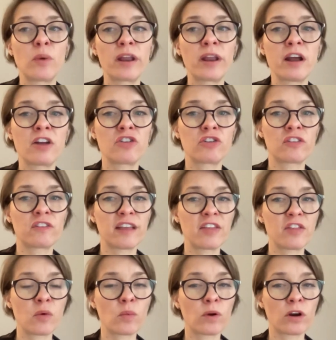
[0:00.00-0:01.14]
a way to understand
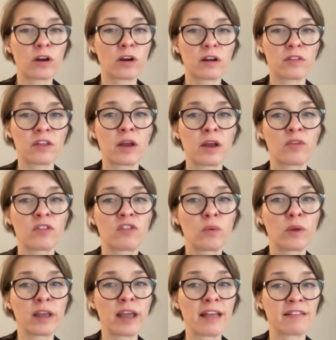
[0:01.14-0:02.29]
that work that I was
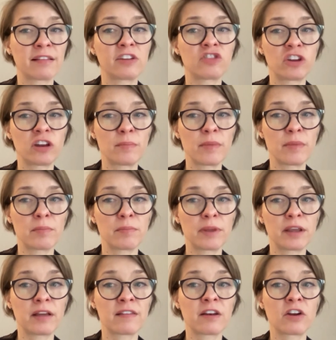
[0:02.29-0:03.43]
doing as legitimate,
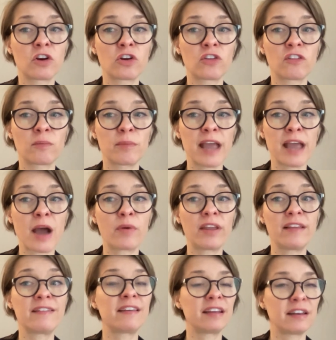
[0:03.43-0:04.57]
because it occurs to me how
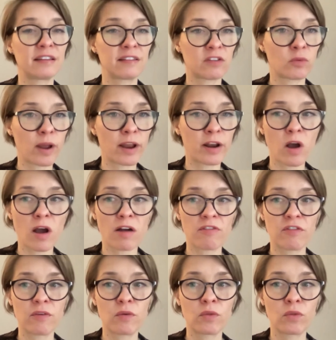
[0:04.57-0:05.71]
easy it is to write
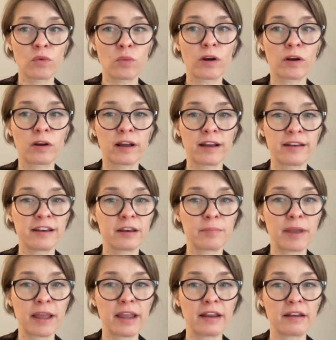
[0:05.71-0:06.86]
off the work I did in
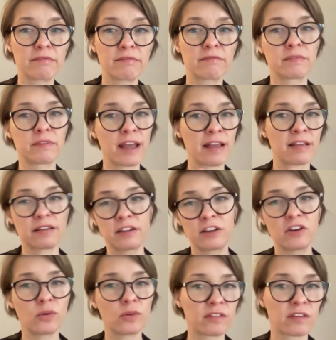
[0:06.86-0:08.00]
pain.
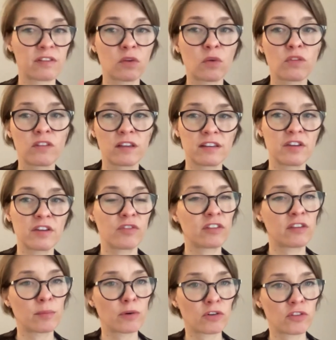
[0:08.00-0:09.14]
It's associative, it's
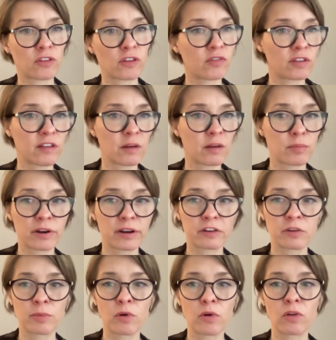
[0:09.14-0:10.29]
immersive, it's
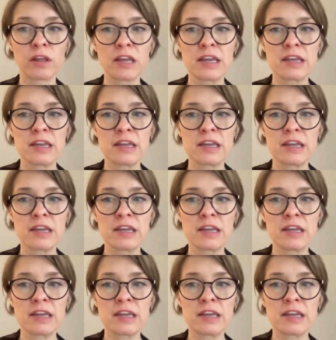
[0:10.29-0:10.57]
unpredictable.